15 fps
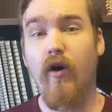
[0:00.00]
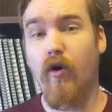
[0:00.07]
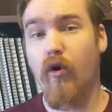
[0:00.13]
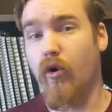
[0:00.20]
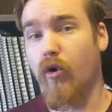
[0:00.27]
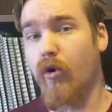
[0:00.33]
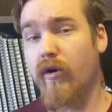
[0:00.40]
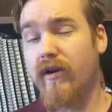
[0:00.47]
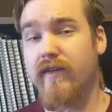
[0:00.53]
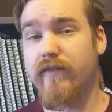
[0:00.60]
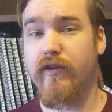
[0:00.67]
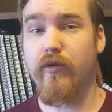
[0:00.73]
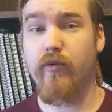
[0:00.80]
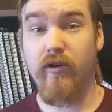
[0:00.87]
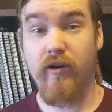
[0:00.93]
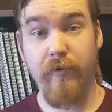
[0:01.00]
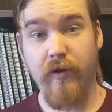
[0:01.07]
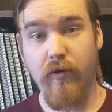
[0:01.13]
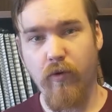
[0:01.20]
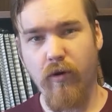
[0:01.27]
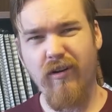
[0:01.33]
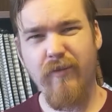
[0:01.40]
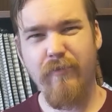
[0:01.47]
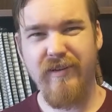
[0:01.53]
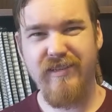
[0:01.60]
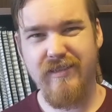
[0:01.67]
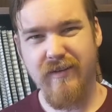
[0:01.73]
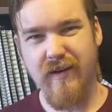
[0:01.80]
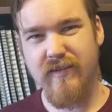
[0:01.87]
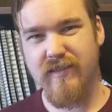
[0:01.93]
Or, if you want to be a warrior but you
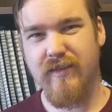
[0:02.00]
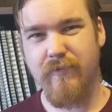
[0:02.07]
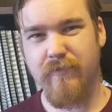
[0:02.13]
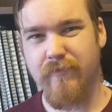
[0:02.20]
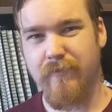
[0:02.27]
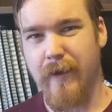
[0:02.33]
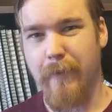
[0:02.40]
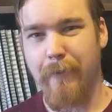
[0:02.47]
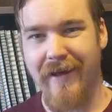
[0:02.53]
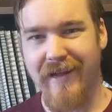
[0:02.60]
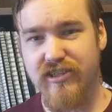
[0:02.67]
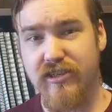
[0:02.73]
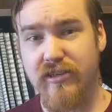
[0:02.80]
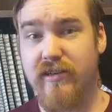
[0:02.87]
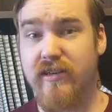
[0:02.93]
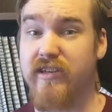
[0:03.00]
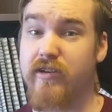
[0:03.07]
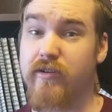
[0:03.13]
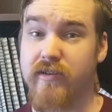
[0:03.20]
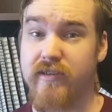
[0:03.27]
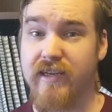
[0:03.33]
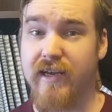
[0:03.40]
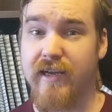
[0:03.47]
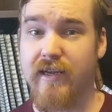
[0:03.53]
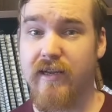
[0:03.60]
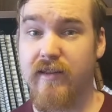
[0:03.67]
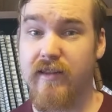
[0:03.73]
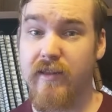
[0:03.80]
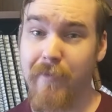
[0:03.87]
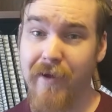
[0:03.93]
still have some magic, you can take
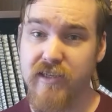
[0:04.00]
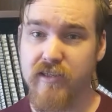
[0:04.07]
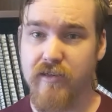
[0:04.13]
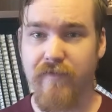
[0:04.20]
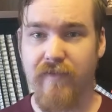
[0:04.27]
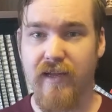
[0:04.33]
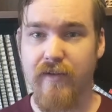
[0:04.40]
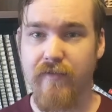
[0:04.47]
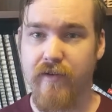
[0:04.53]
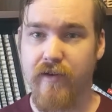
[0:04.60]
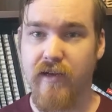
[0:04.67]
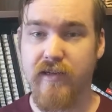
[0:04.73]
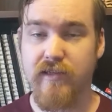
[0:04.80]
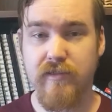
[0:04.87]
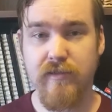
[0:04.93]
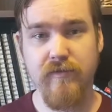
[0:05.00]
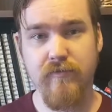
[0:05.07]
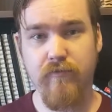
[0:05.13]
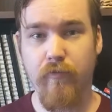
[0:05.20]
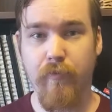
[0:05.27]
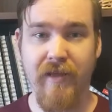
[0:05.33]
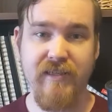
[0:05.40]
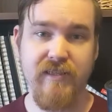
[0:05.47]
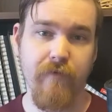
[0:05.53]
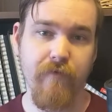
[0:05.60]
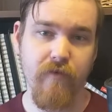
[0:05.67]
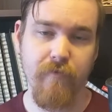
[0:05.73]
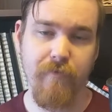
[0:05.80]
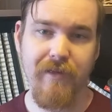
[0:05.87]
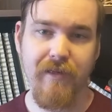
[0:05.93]
the magic flavor and replace some of
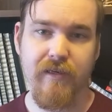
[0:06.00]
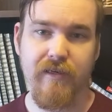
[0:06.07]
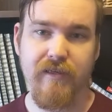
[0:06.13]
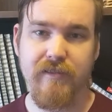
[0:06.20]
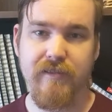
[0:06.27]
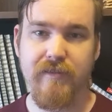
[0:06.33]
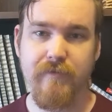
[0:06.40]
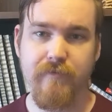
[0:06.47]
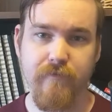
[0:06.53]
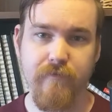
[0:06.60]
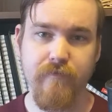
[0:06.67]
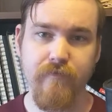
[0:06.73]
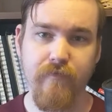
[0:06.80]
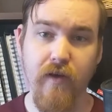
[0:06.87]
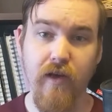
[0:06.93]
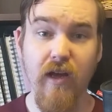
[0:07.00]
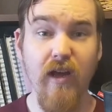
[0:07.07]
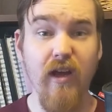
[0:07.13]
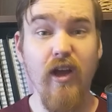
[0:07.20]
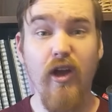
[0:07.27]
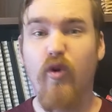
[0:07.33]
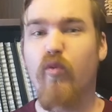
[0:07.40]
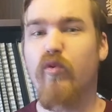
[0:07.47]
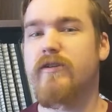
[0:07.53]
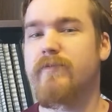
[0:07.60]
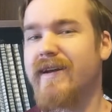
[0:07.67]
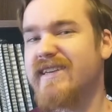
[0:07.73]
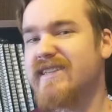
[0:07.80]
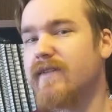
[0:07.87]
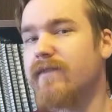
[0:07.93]
your abilities. Which
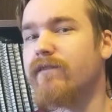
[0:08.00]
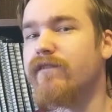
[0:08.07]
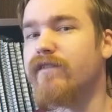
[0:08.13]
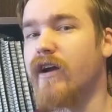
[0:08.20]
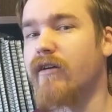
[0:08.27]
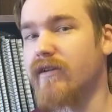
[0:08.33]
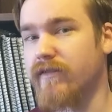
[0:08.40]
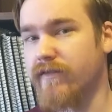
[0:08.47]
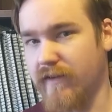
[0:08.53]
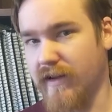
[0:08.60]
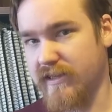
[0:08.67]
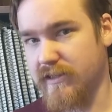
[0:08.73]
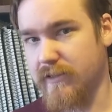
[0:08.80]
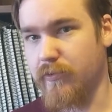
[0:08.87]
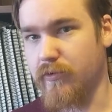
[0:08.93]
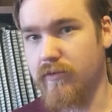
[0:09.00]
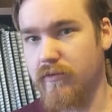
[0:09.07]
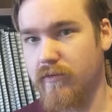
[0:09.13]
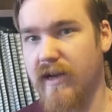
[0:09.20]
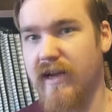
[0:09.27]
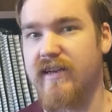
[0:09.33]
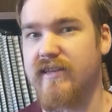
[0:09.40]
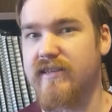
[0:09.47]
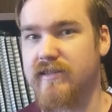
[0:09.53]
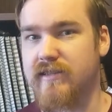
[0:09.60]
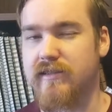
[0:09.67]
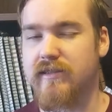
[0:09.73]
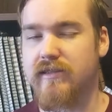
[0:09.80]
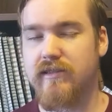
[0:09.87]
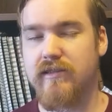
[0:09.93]
makes it very flexible, and this
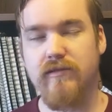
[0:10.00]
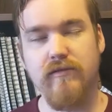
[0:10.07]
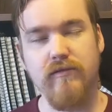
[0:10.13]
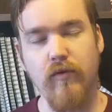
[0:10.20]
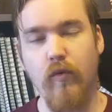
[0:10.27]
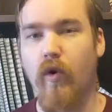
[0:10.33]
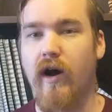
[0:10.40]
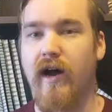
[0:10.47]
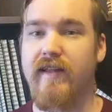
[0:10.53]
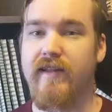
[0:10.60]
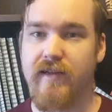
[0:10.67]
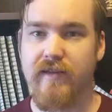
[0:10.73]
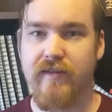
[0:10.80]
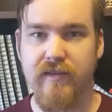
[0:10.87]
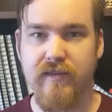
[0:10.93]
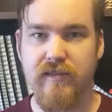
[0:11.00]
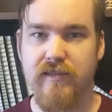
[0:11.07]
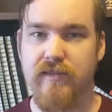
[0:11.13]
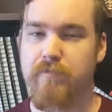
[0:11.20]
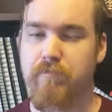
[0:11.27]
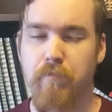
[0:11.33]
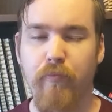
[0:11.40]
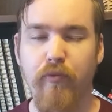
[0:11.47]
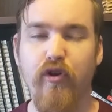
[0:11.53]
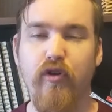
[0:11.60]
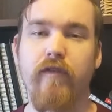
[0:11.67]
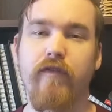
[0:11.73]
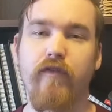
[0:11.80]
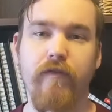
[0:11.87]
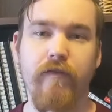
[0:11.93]
is why this is
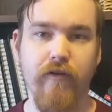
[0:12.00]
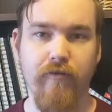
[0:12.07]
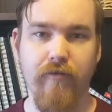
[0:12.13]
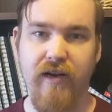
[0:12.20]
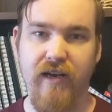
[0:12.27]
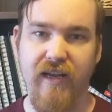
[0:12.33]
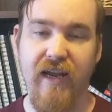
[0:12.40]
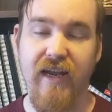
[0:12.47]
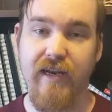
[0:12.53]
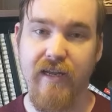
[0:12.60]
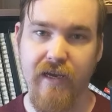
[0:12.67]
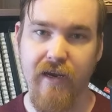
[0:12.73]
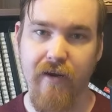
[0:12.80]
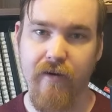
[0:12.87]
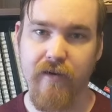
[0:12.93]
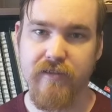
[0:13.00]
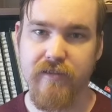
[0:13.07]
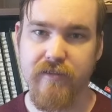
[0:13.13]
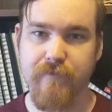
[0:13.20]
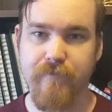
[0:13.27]
beautiful for creating any character.